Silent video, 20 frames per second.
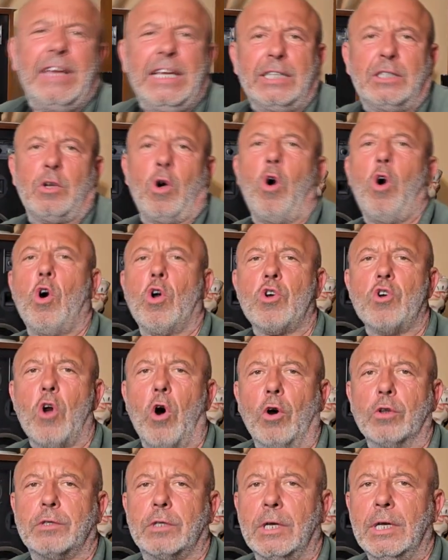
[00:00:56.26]
it or
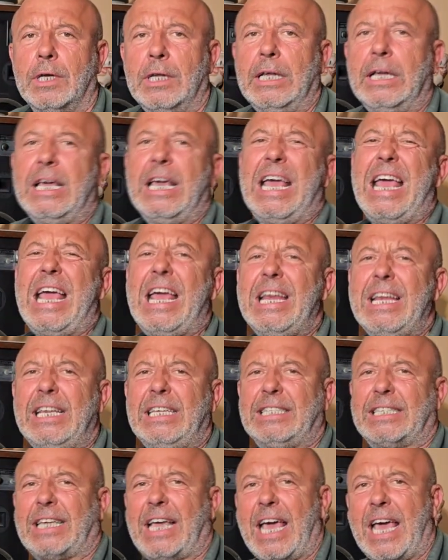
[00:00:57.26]
not? In
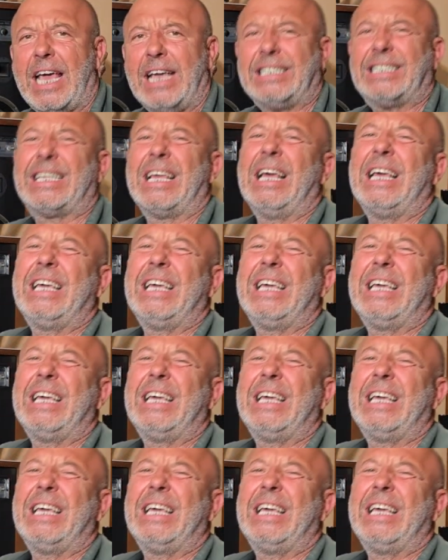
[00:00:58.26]
this case,